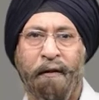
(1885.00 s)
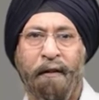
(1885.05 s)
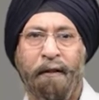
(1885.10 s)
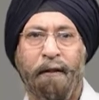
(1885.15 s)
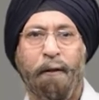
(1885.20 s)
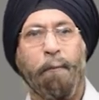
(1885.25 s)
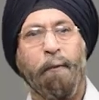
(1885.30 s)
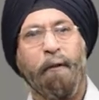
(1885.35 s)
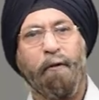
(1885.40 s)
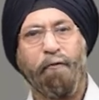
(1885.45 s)

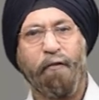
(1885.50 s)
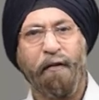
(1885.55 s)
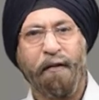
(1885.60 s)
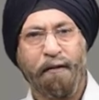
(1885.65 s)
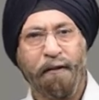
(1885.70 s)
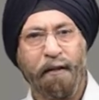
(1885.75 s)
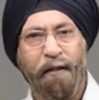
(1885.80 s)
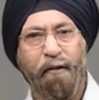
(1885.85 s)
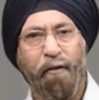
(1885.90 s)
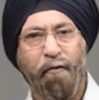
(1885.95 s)
The
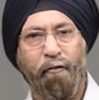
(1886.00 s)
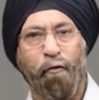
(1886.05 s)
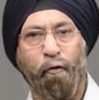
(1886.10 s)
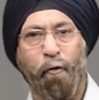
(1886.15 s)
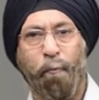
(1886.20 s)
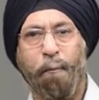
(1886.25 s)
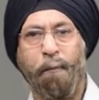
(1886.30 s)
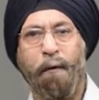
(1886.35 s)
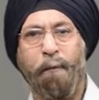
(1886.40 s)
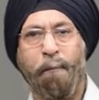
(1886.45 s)
manufacturing of
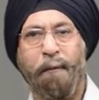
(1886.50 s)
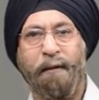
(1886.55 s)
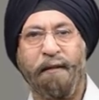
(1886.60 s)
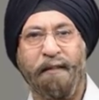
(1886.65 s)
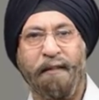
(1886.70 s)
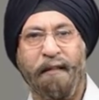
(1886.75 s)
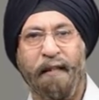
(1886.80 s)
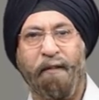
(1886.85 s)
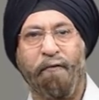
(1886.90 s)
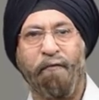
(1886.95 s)
opium
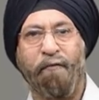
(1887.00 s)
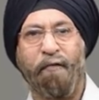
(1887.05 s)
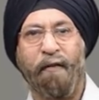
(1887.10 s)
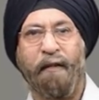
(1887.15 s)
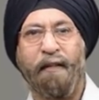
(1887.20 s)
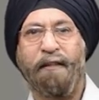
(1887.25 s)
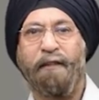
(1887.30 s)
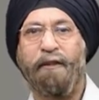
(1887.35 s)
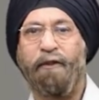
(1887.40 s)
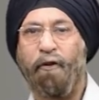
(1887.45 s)
itself
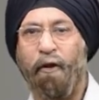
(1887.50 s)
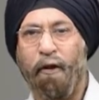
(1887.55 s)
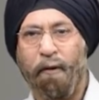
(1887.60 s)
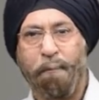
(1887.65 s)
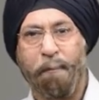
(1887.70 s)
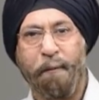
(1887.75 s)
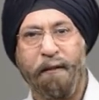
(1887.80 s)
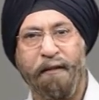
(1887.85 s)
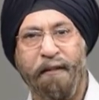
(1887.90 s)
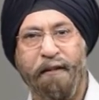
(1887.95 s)
has
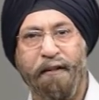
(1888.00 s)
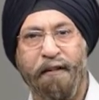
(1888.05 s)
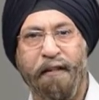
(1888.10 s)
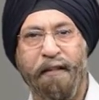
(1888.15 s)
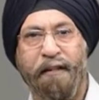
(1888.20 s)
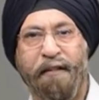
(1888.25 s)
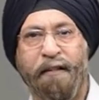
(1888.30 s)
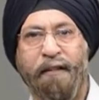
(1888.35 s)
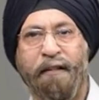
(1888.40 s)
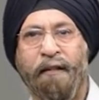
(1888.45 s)
not been
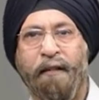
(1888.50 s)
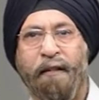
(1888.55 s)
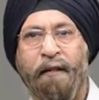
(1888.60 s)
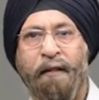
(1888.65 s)
changed